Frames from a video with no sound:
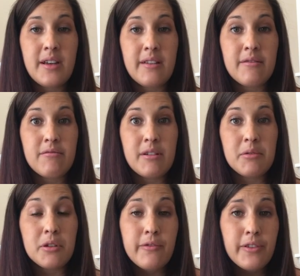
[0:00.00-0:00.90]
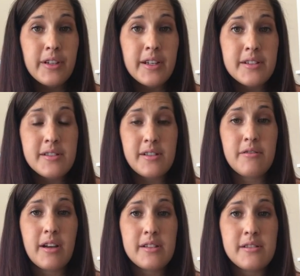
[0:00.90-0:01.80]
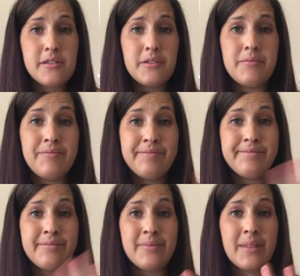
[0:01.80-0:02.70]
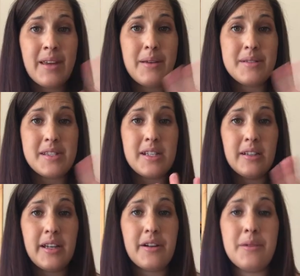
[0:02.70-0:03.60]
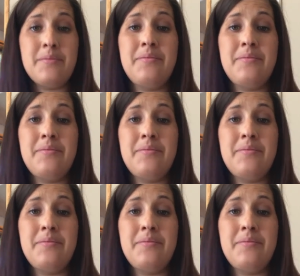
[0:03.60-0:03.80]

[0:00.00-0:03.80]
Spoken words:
and we will hopefully get to see you guys soon. Okay, see you later.